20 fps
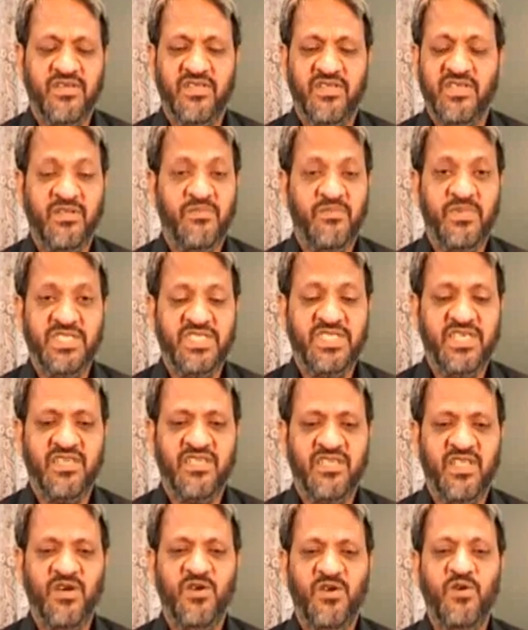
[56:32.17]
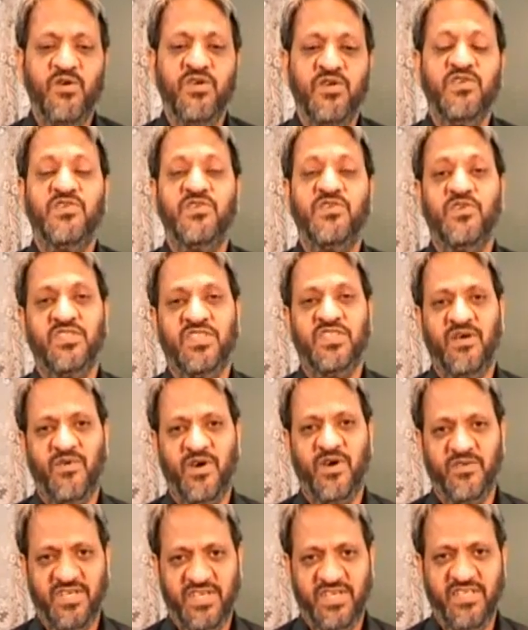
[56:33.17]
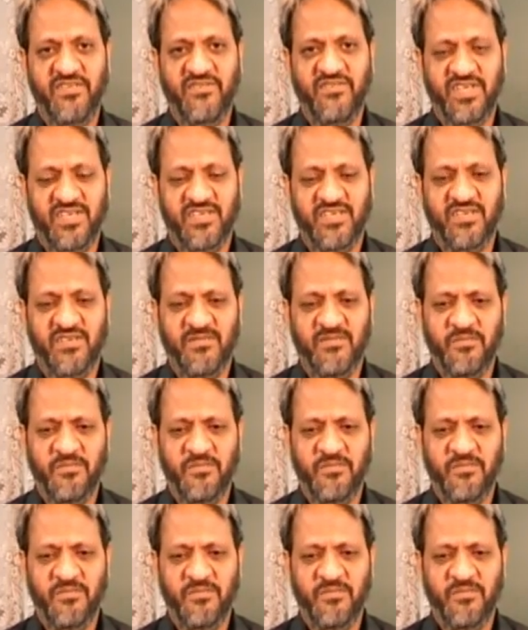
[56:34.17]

represent the whole truth about an event.